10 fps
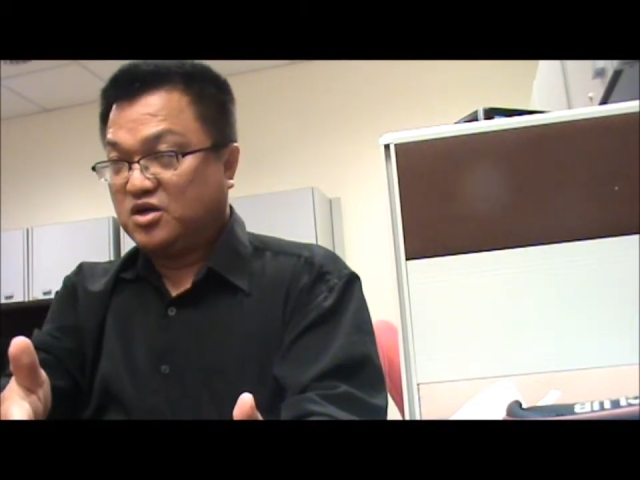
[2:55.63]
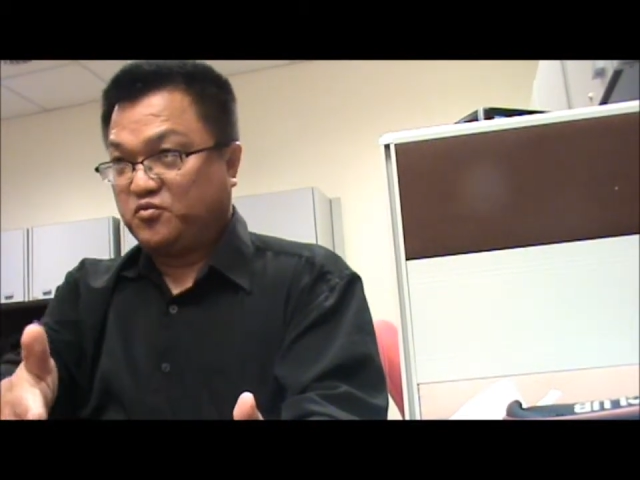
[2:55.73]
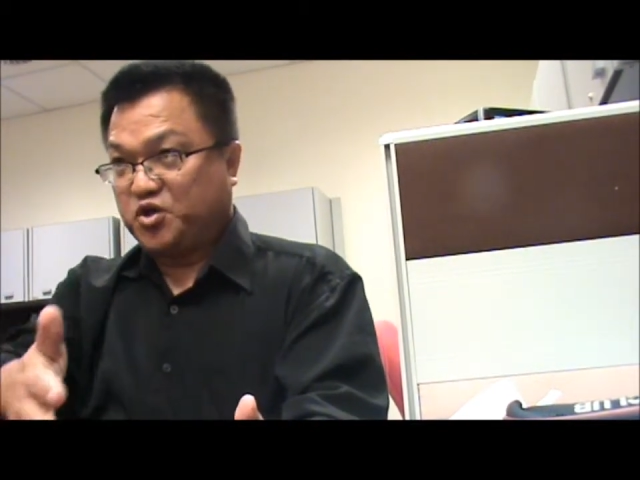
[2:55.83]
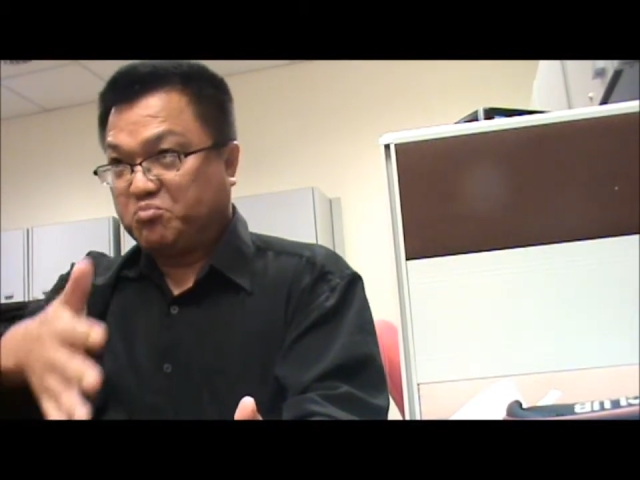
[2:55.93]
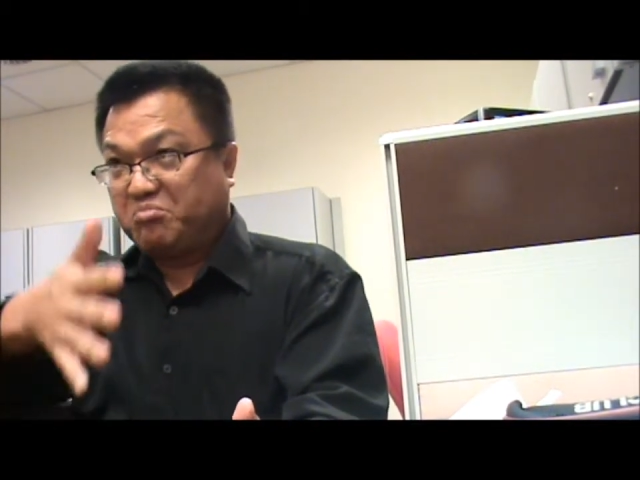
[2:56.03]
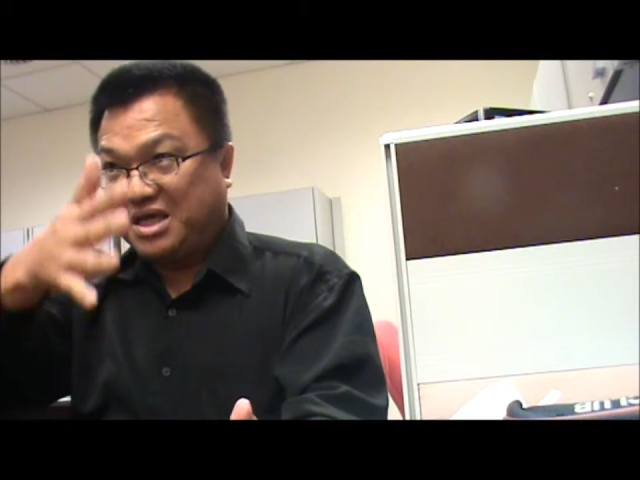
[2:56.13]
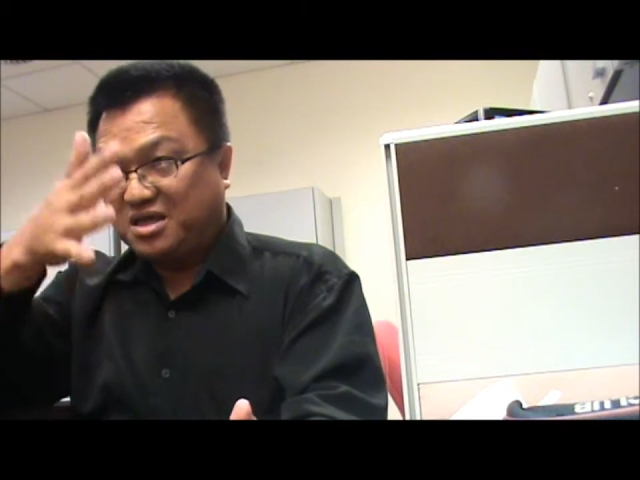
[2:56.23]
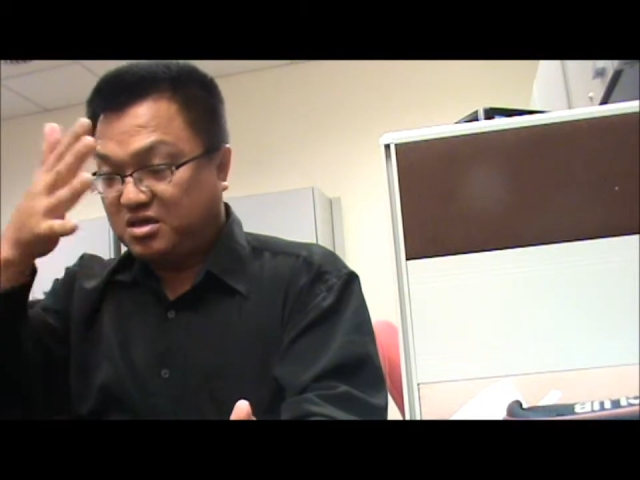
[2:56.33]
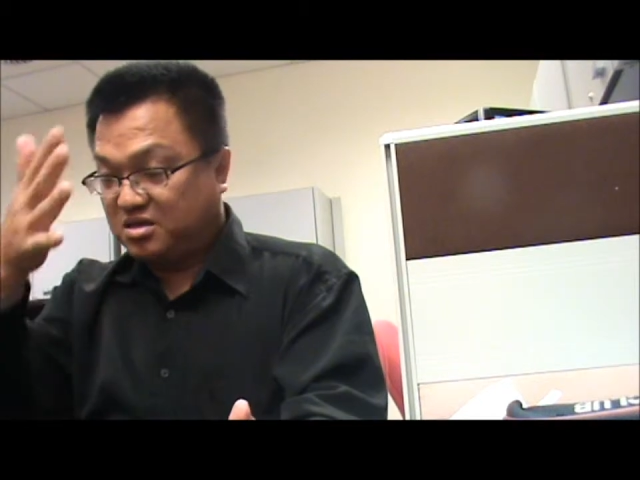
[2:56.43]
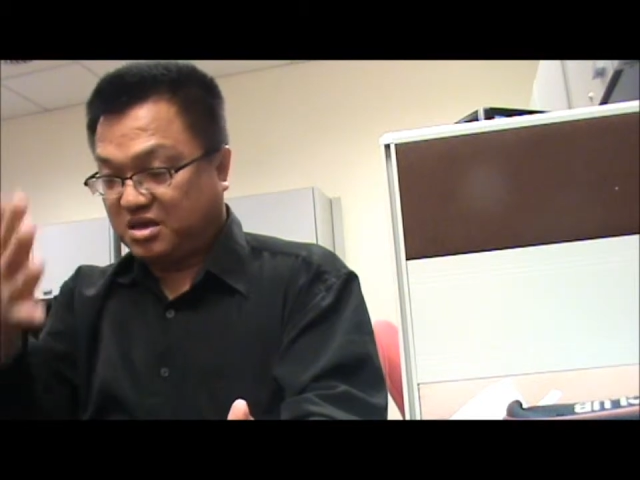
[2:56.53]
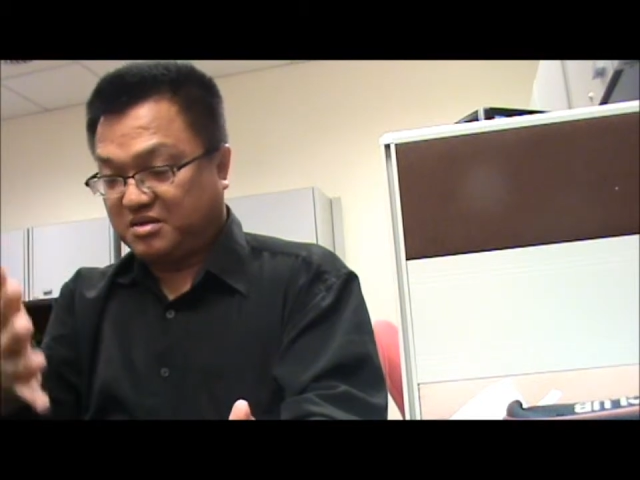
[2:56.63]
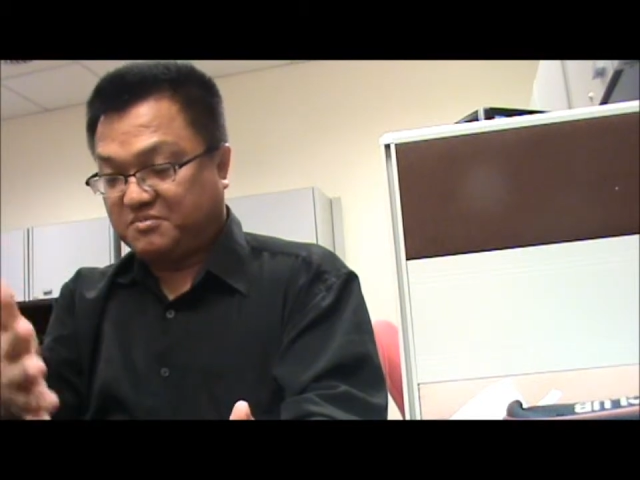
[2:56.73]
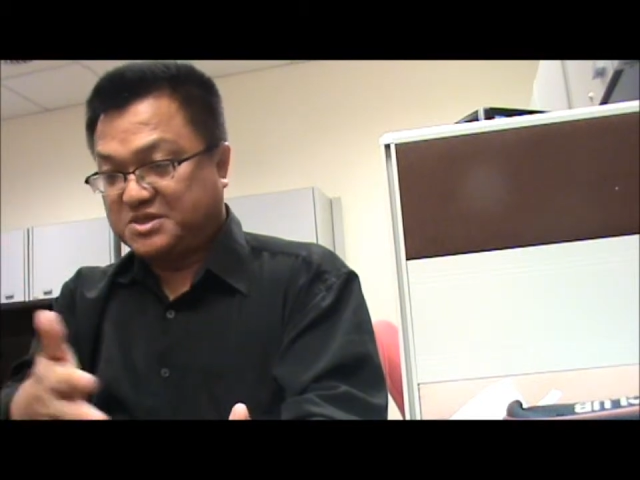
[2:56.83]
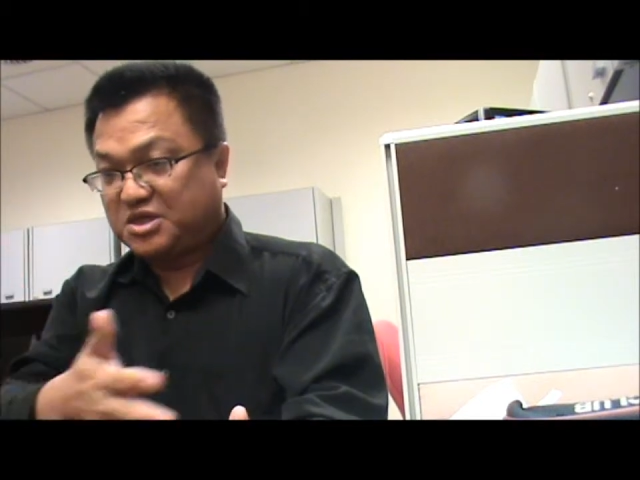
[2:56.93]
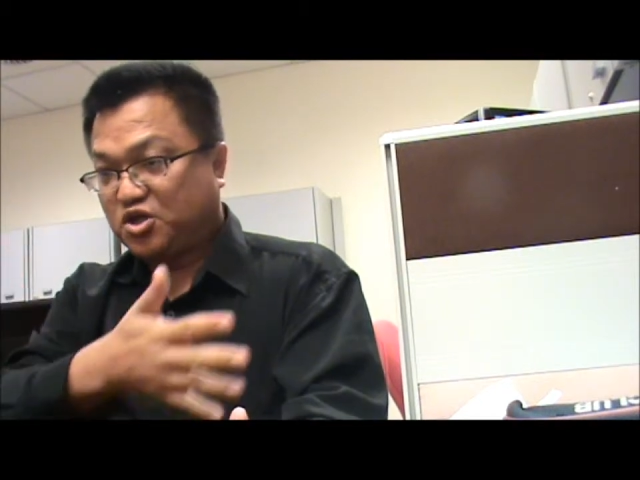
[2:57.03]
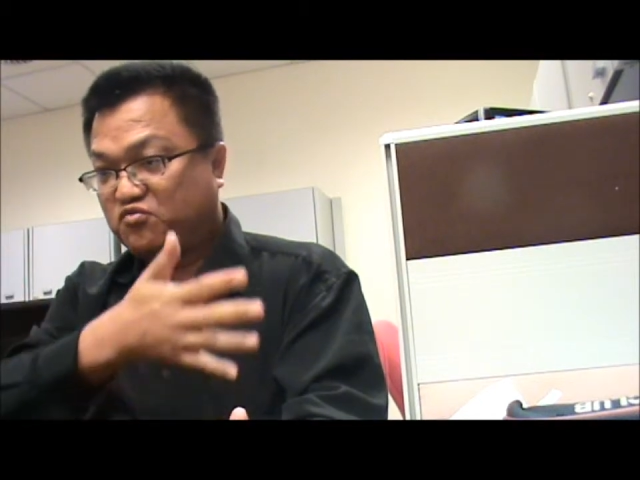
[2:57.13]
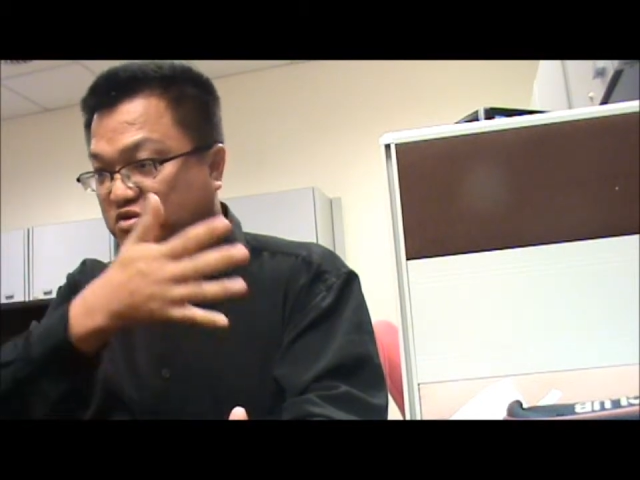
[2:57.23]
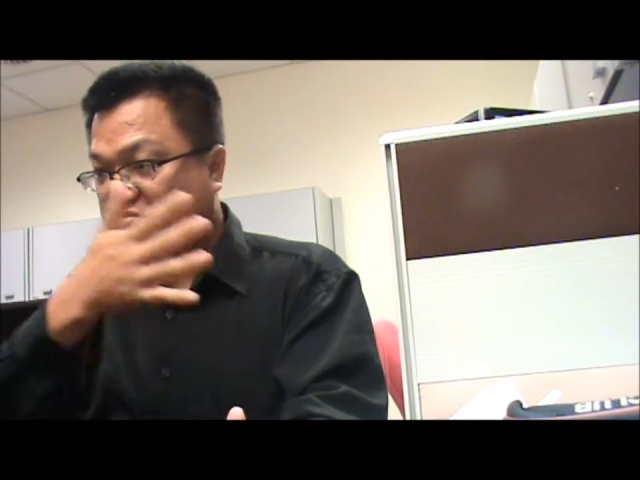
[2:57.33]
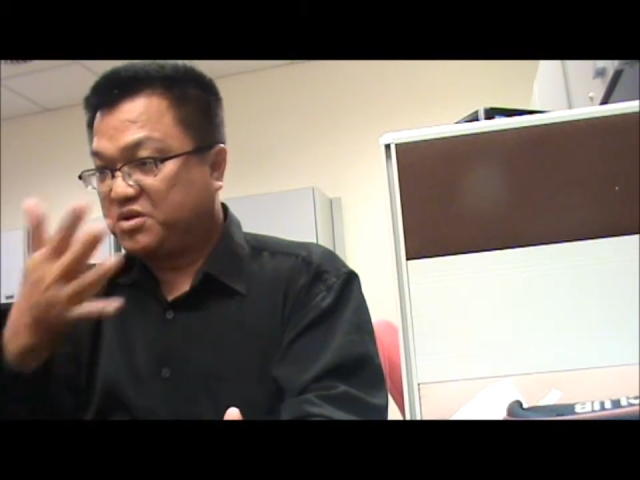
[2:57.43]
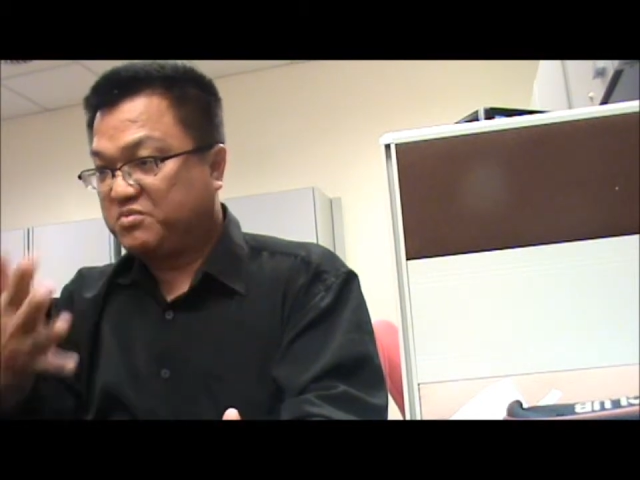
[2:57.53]
which a position
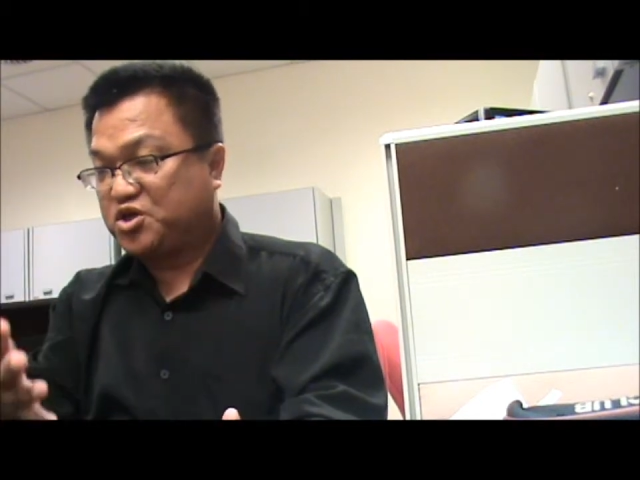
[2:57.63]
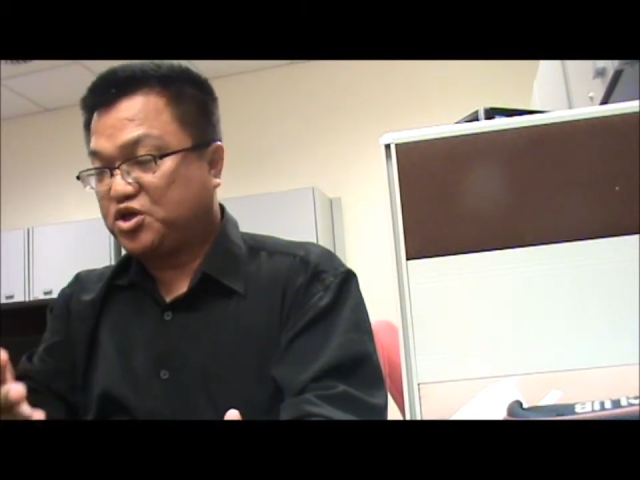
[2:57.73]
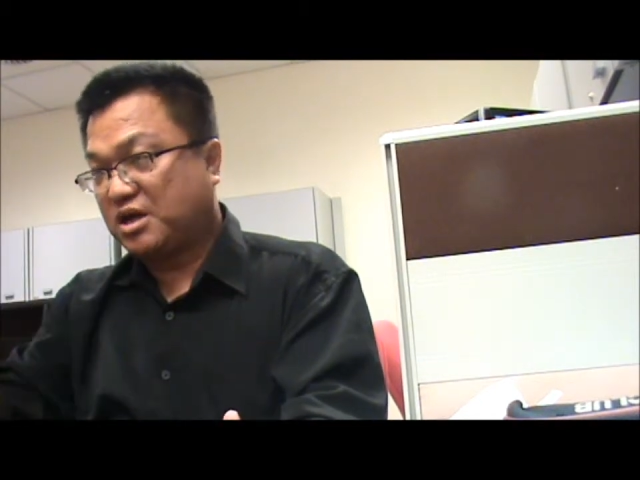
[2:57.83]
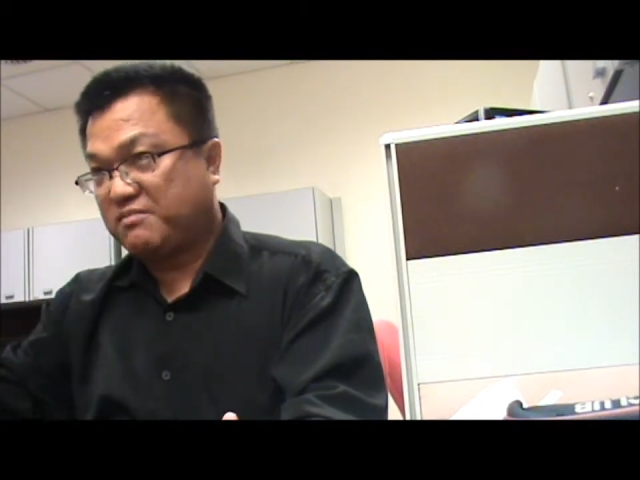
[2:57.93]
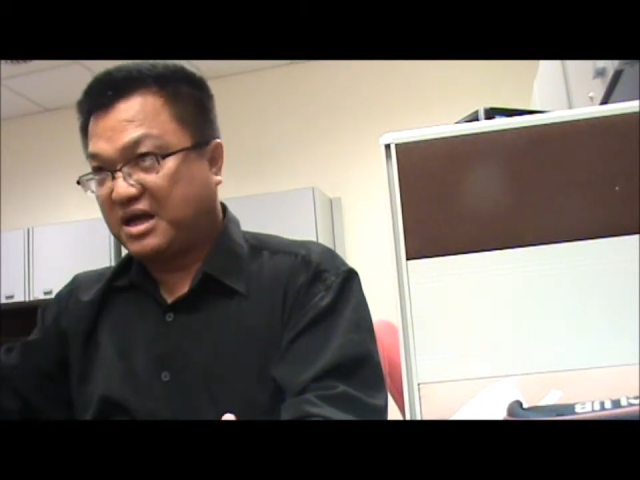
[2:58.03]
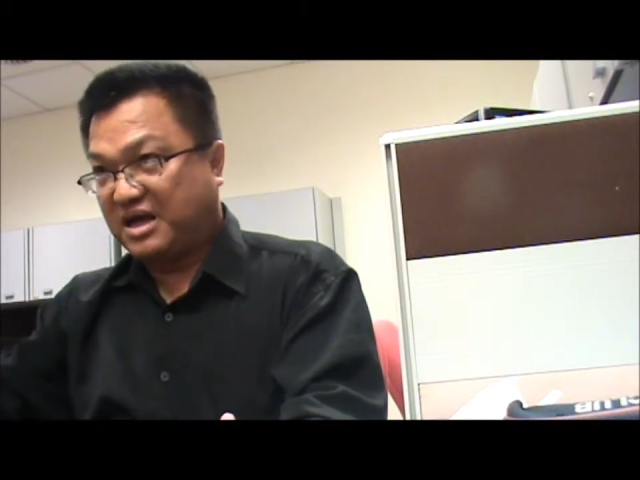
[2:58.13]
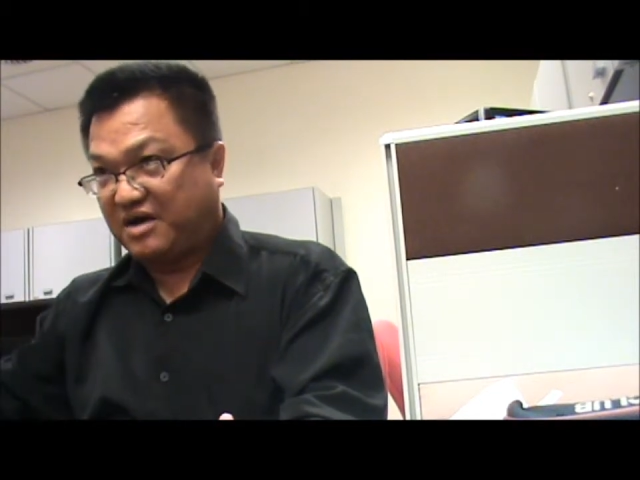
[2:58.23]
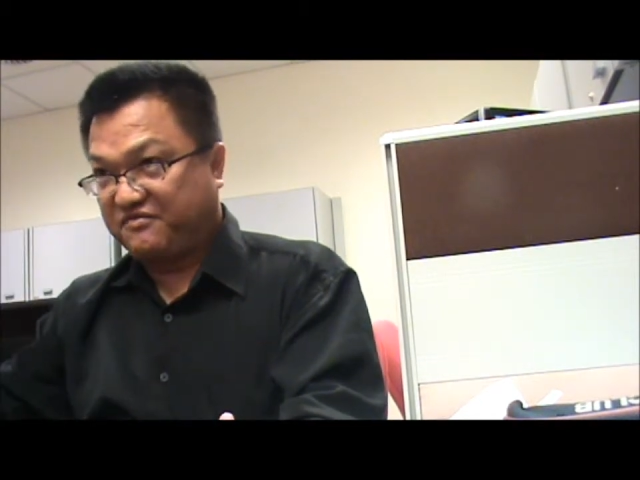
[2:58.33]
which may be shared by